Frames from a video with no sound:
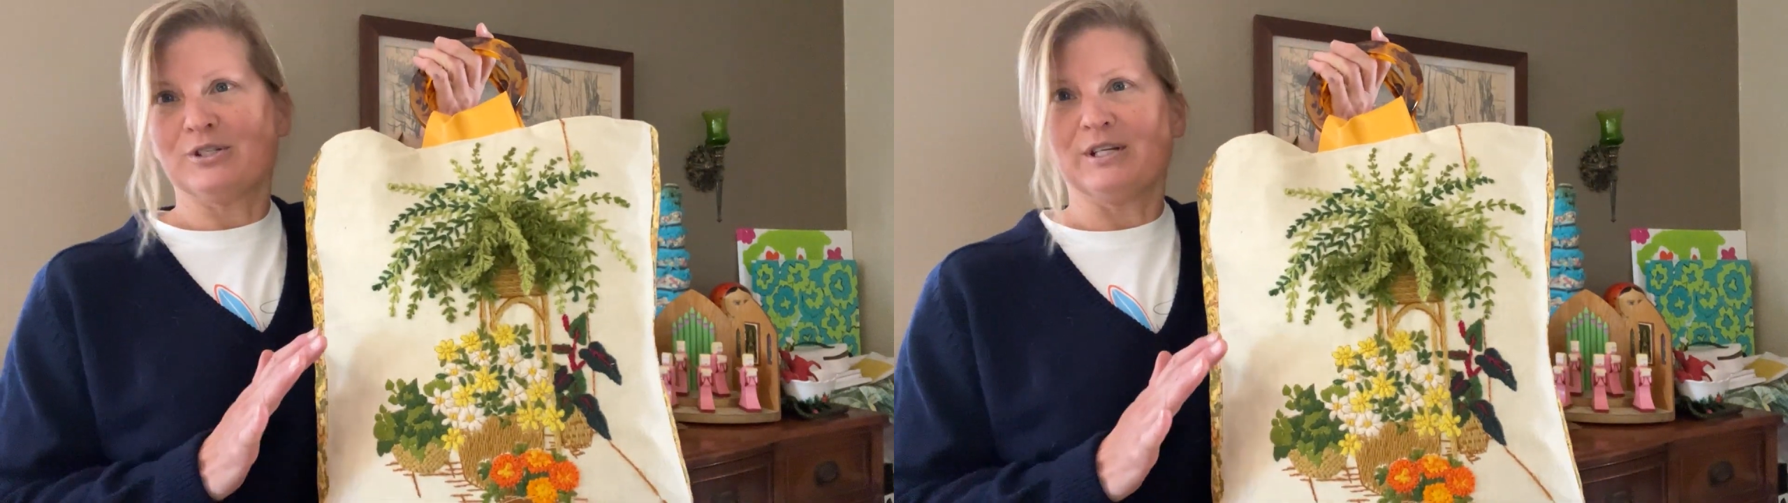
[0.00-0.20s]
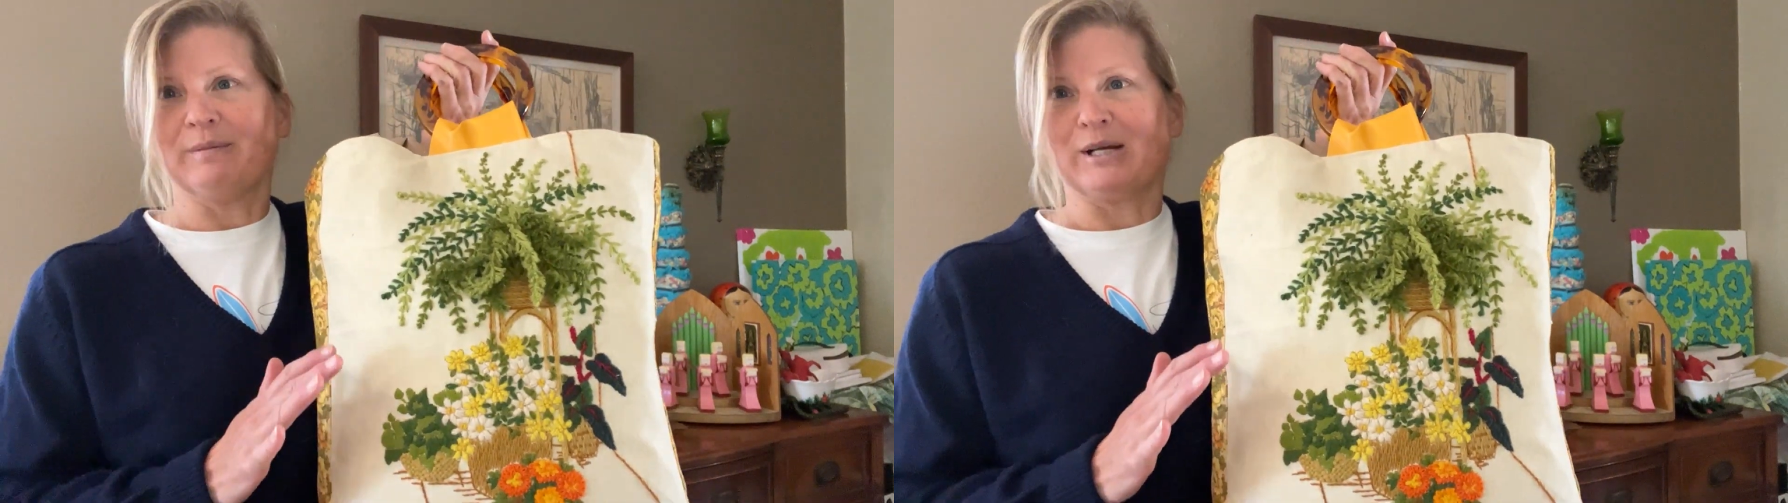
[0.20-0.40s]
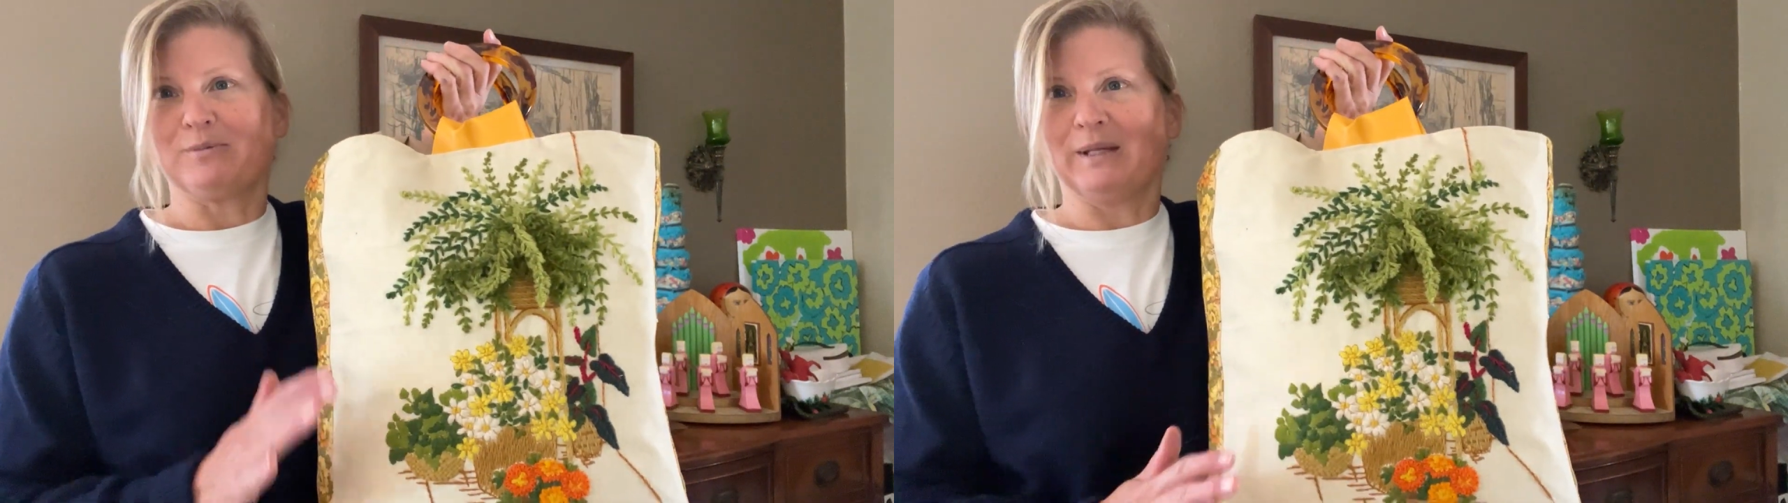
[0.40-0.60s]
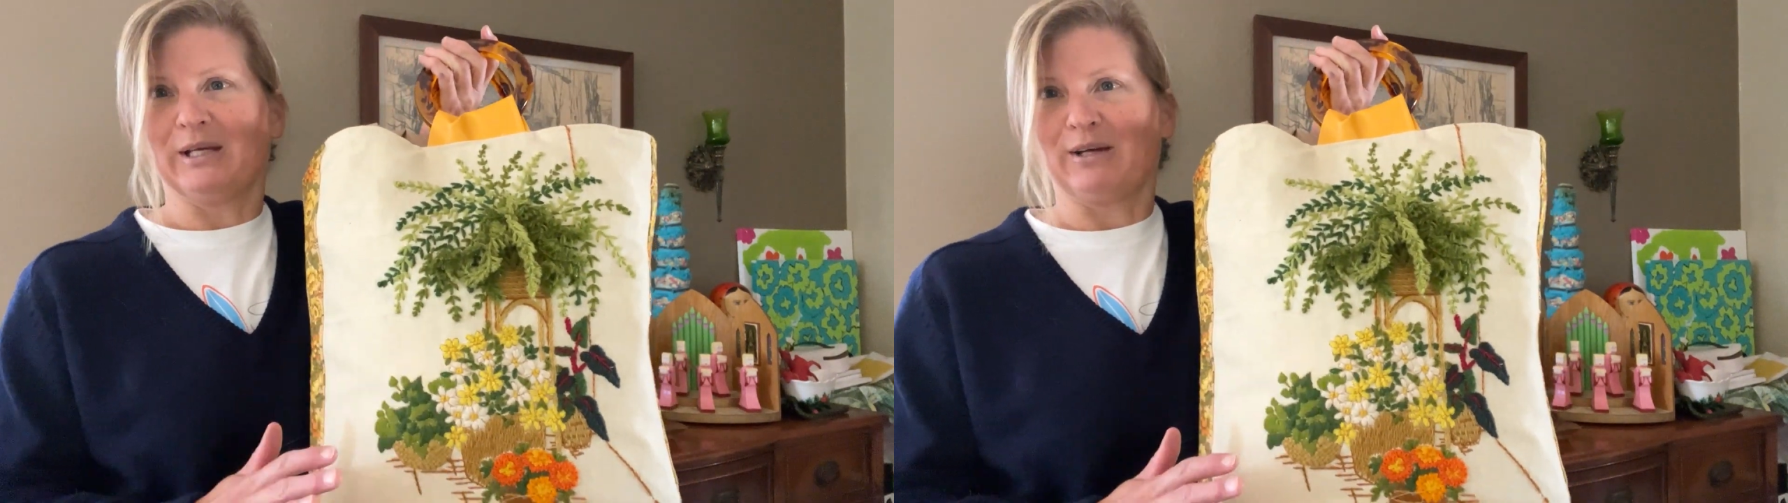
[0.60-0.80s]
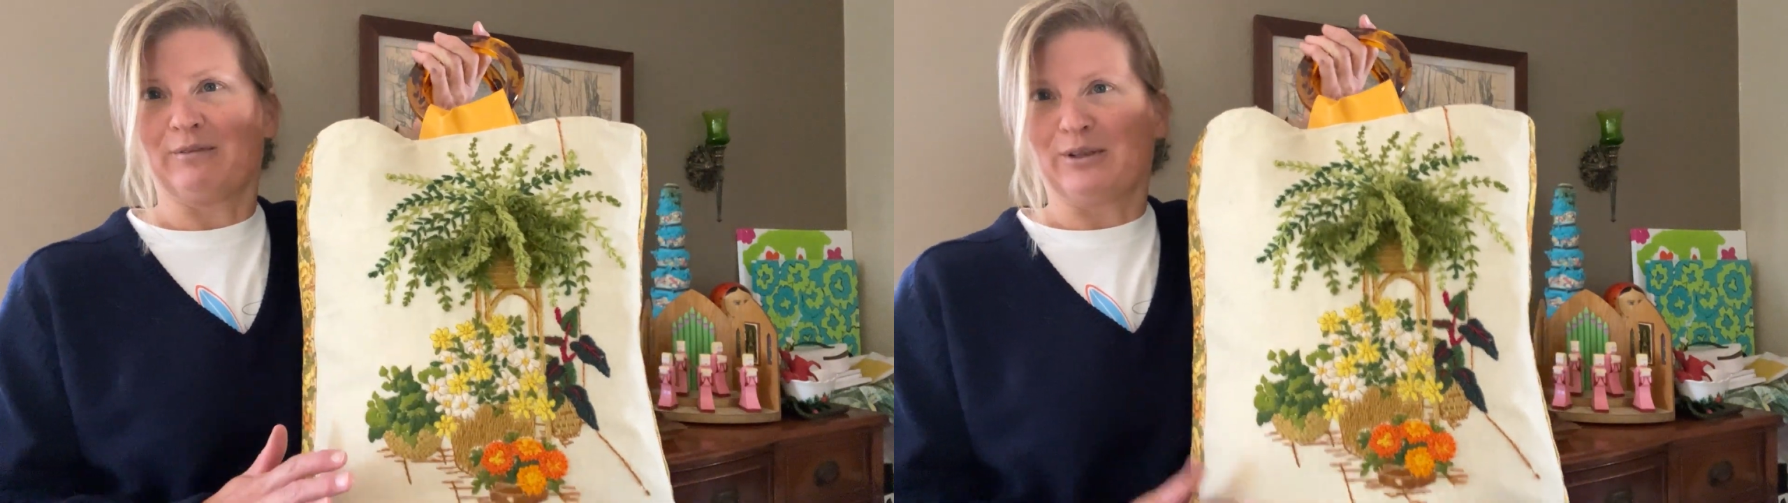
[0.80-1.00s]
It makes me
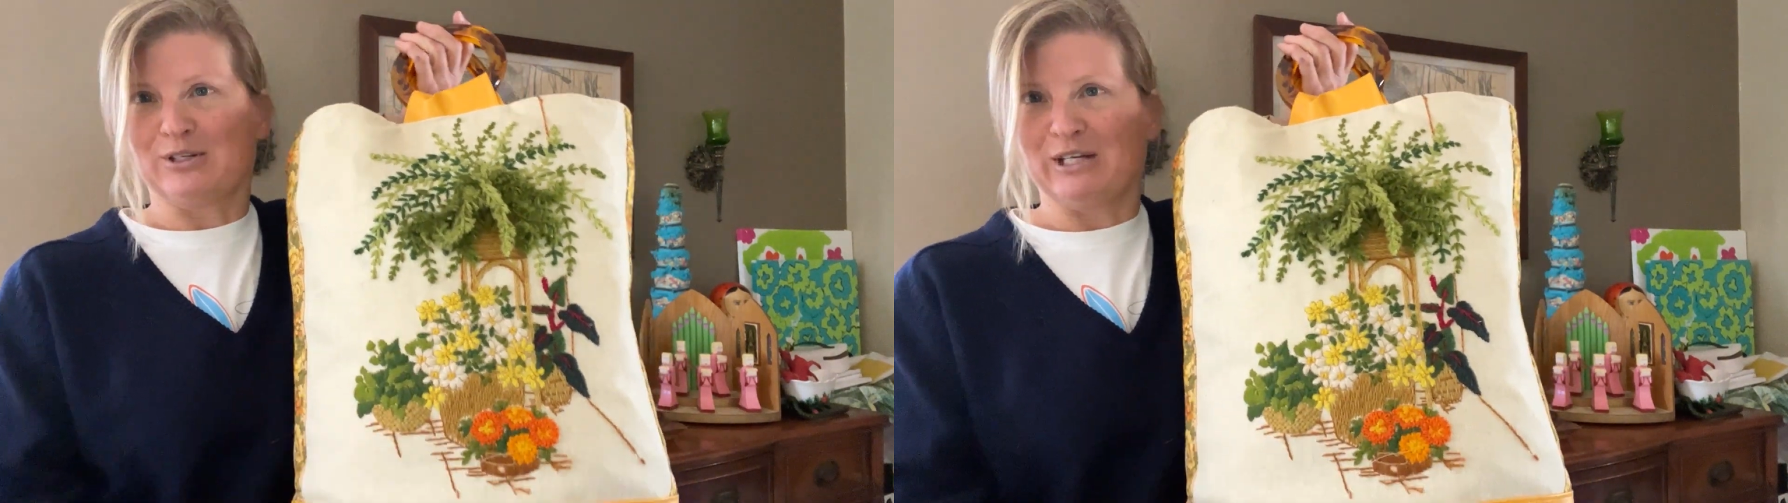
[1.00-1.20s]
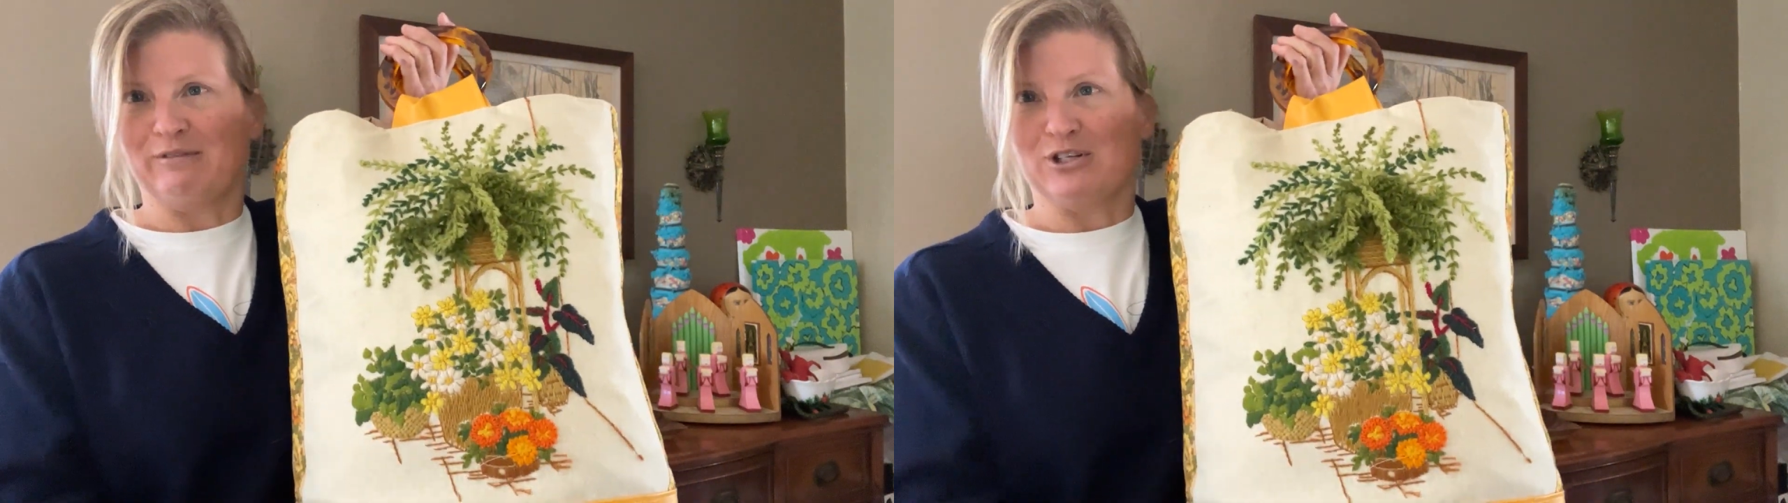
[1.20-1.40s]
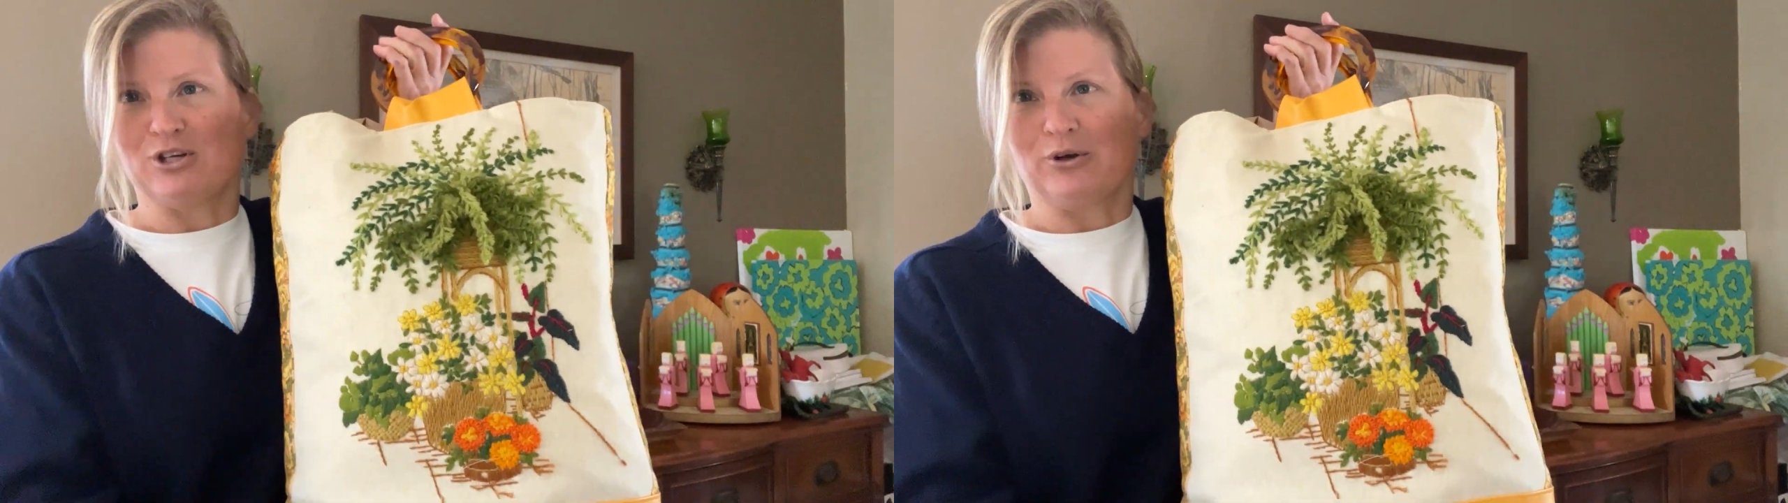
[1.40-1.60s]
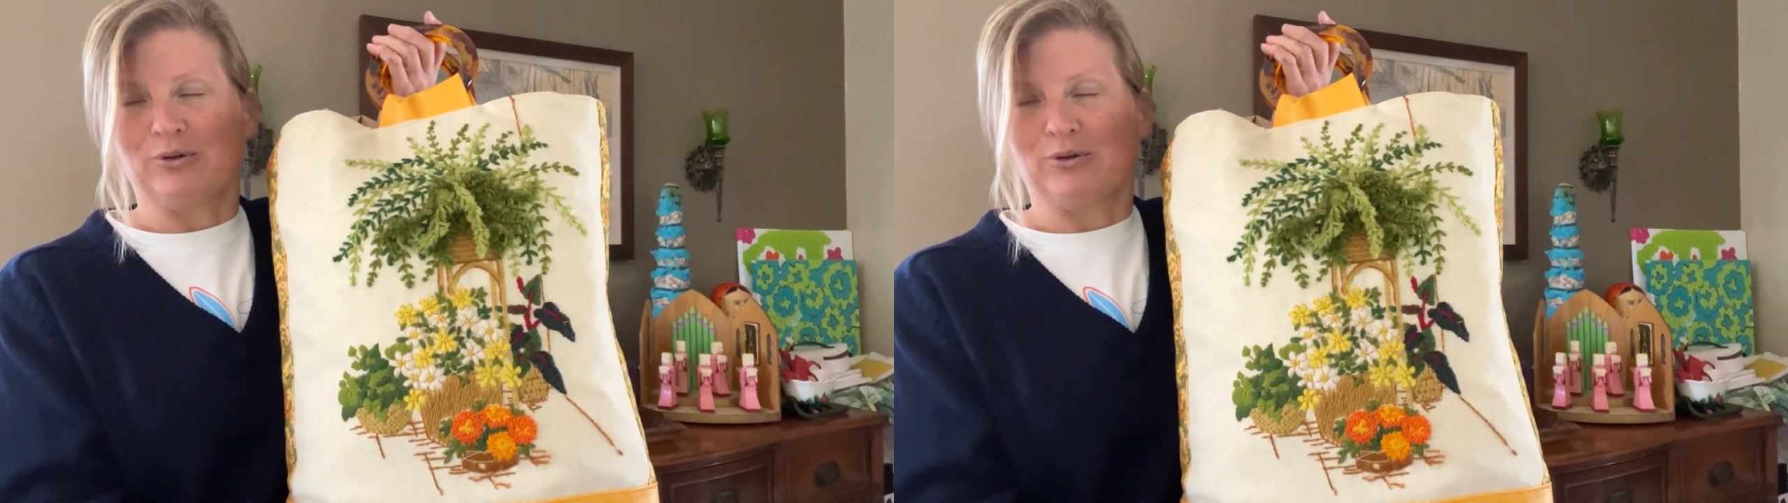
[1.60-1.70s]
think of the TV show